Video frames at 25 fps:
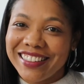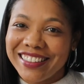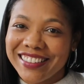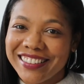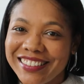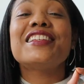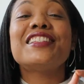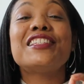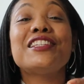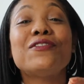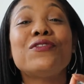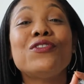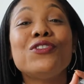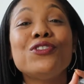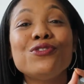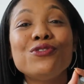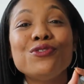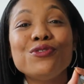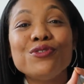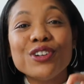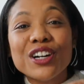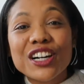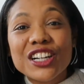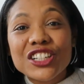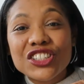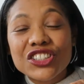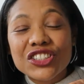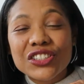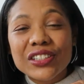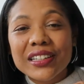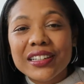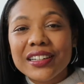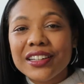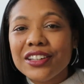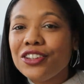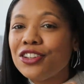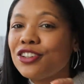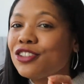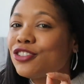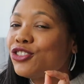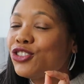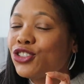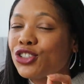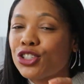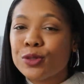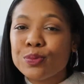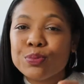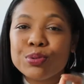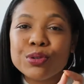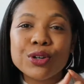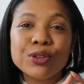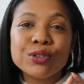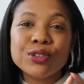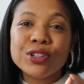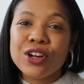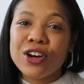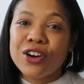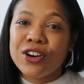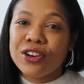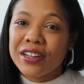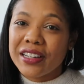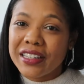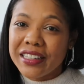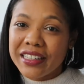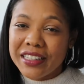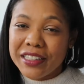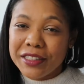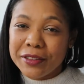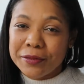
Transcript: Because if you rush it, you're just prolonging